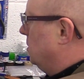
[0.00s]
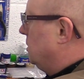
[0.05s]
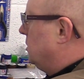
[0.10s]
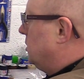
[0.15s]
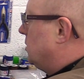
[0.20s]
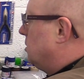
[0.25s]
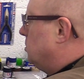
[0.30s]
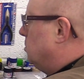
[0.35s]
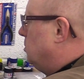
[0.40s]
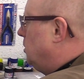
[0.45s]
we'll
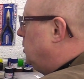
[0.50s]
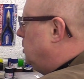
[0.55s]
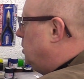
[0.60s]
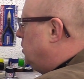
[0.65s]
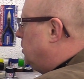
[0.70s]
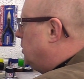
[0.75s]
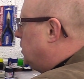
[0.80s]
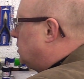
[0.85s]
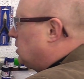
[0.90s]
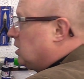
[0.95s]
just
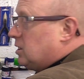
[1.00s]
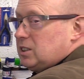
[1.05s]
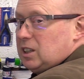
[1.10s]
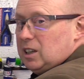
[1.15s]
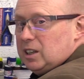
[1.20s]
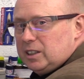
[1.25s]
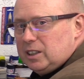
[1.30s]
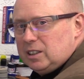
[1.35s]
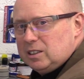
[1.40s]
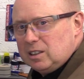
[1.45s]
move. The
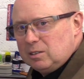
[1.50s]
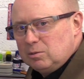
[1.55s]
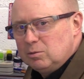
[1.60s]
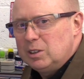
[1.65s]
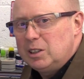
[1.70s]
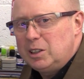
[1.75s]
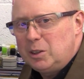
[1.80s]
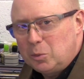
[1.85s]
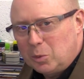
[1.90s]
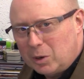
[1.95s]
Tiger's that
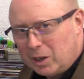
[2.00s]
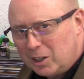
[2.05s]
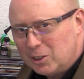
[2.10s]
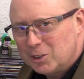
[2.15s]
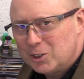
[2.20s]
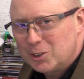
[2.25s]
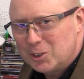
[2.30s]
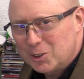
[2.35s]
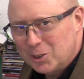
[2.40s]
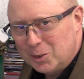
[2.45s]
really
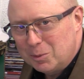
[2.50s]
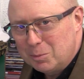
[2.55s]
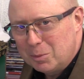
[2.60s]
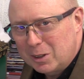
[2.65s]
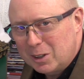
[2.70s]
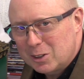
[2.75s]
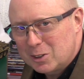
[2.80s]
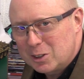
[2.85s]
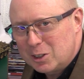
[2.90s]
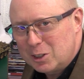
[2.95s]
weighs a ton
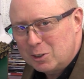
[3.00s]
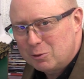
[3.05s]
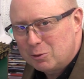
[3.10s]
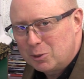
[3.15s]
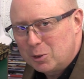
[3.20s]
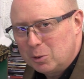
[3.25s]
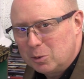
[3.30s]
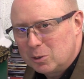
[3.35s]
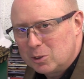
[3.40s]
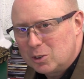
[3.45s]
because of these
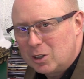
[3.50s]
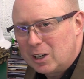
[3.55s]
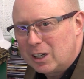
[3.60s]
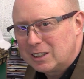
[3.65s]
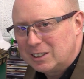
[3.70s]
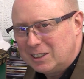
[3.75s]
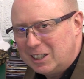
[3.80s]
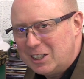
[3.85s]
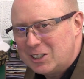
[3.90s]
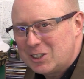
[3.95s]
Friul
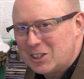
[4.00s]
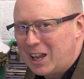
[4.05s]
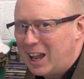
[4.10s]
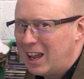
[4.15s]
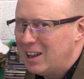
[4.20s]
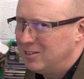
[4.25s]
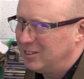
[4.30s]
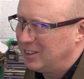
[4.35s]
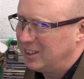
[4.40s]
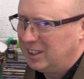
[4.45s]
tracks. It's
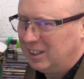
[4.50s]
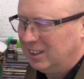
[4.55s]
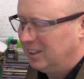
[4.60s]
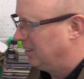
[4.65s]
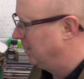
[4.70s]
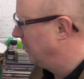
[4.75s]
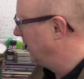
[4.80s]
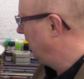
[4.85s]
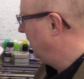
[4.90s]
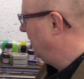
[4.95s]
heavy.
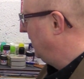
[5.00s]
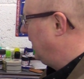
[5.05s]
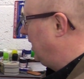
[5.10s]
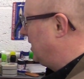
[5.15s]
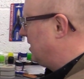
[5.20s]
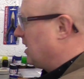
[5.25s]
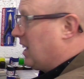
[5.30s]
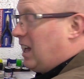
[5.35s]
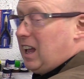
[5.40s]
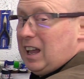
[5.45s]
It's the